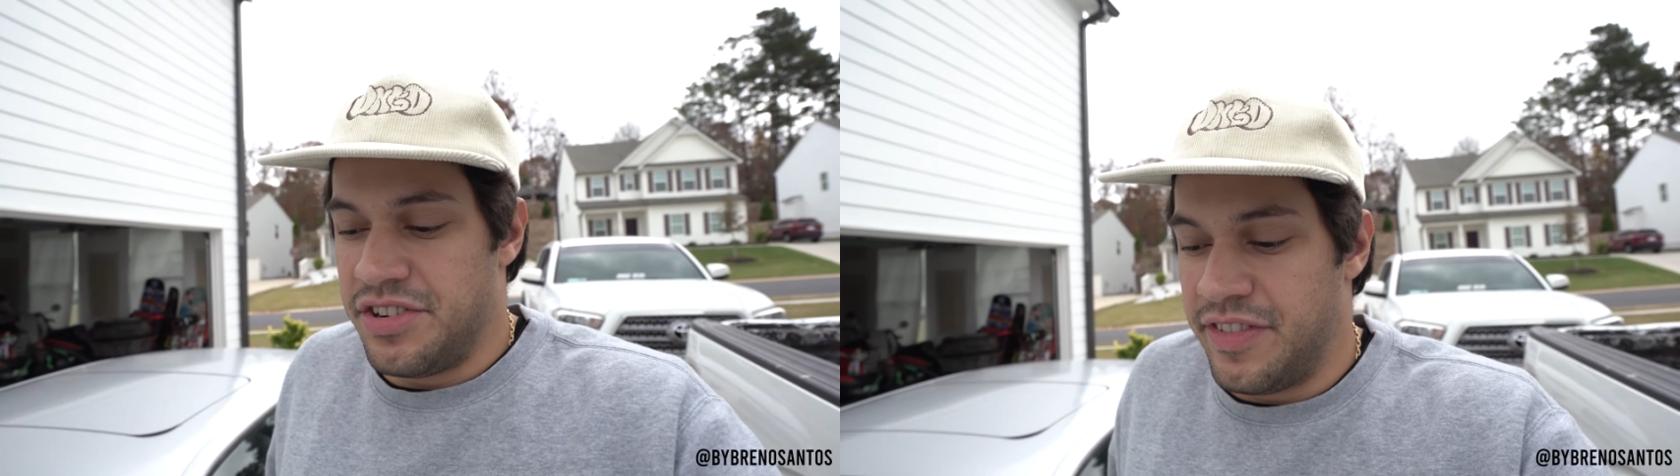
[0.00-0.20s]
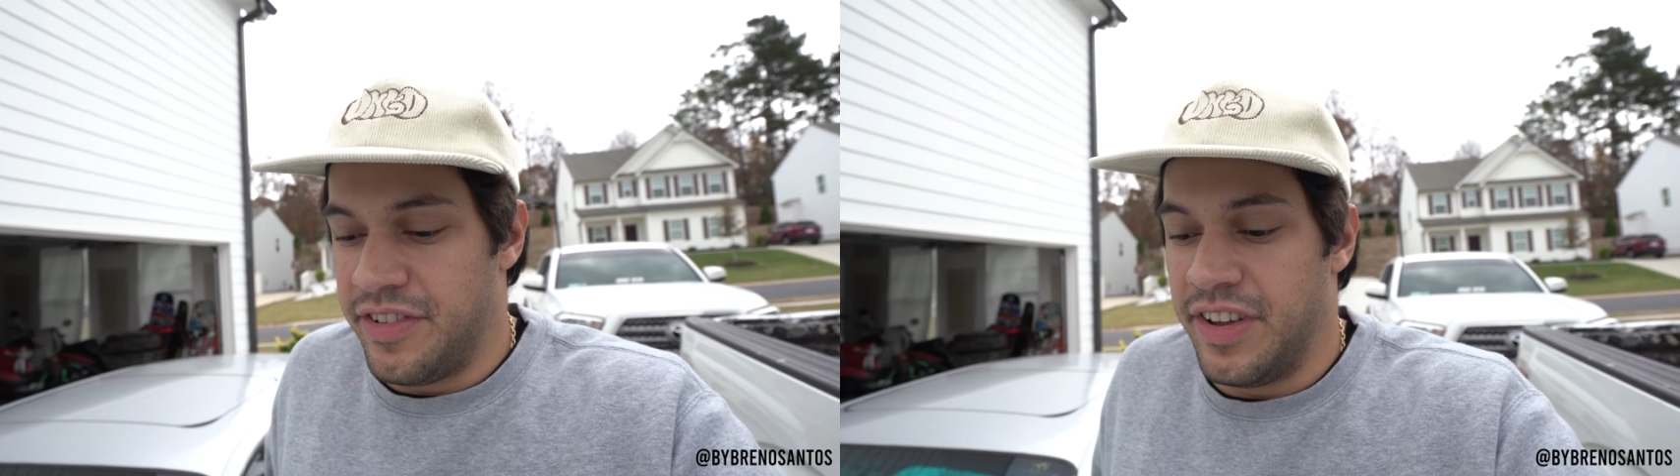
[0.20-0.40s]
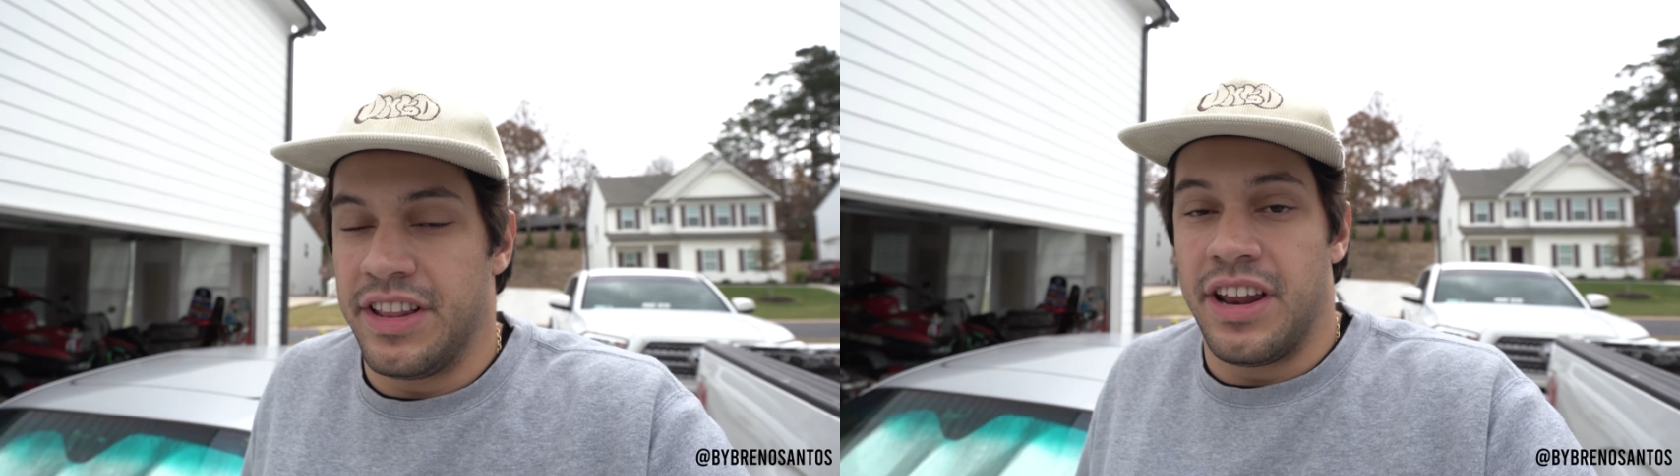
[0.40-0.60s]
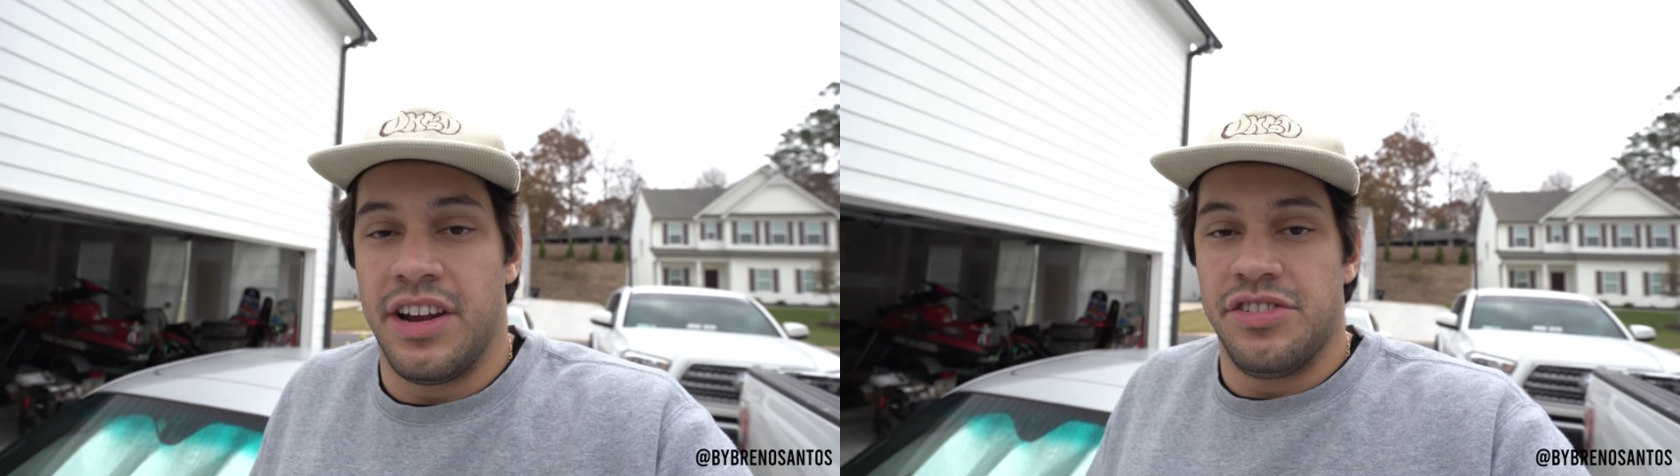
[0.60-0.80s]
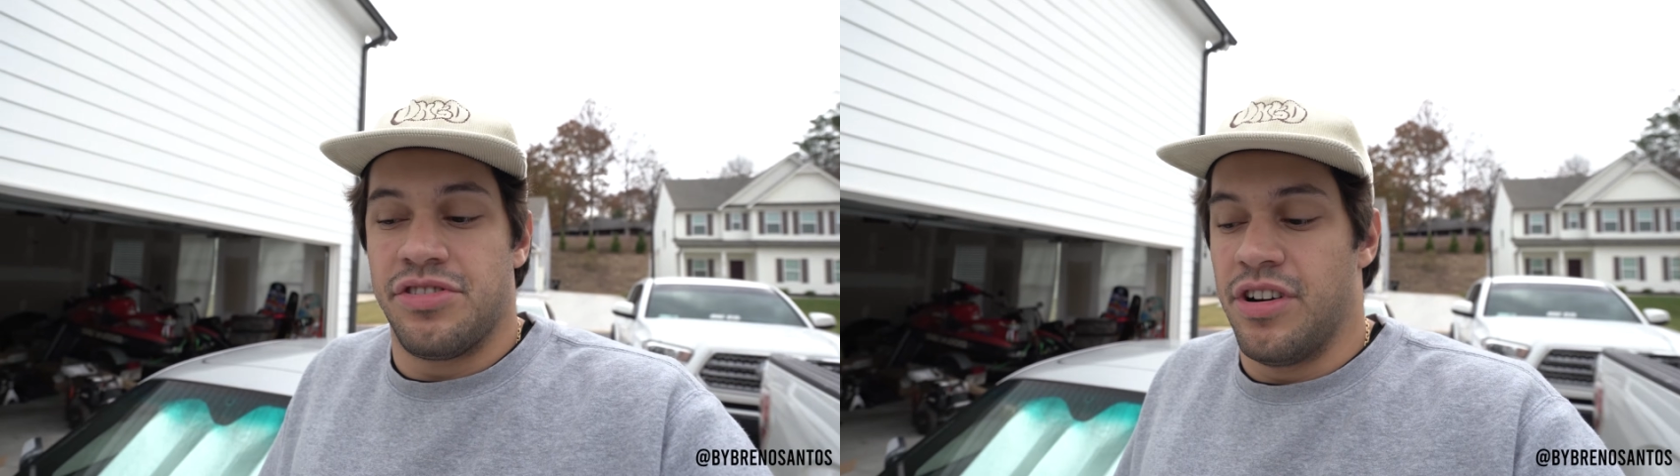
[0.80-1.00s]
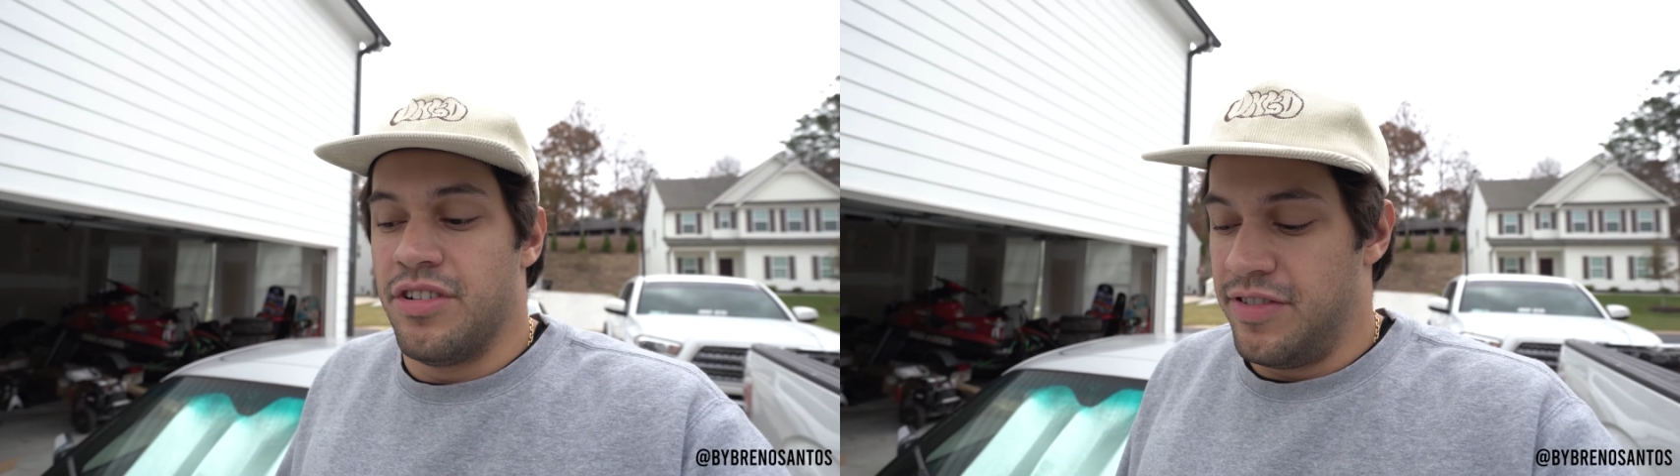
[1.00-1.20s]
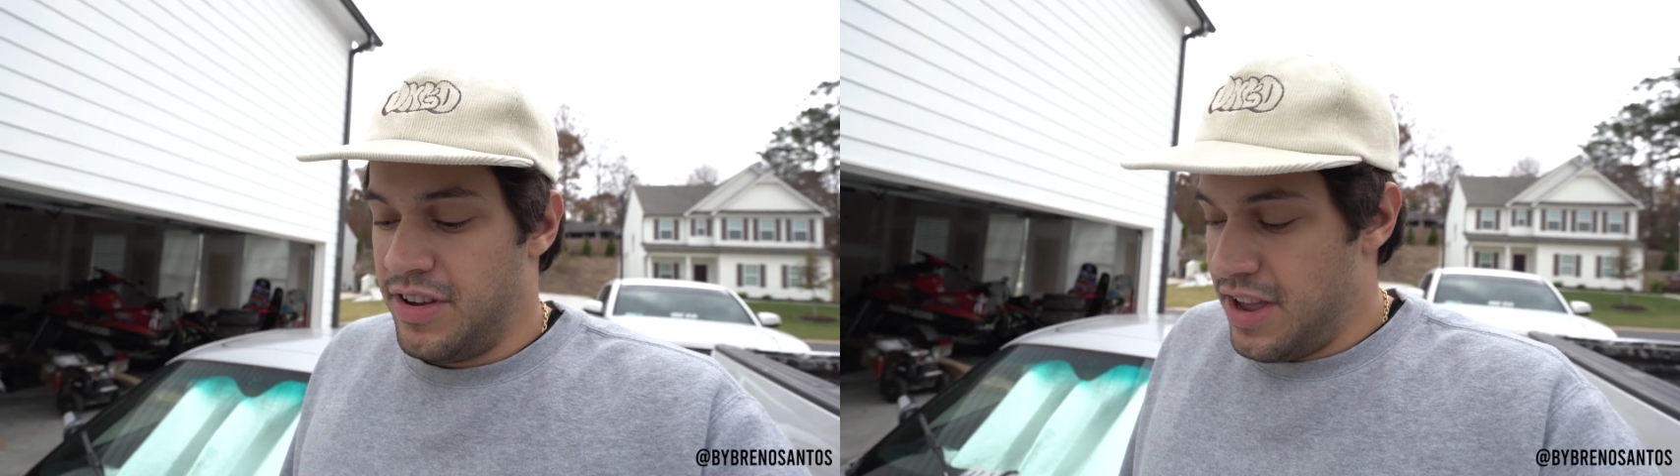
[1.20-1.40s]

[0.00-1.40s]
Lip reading: drift event that I drove,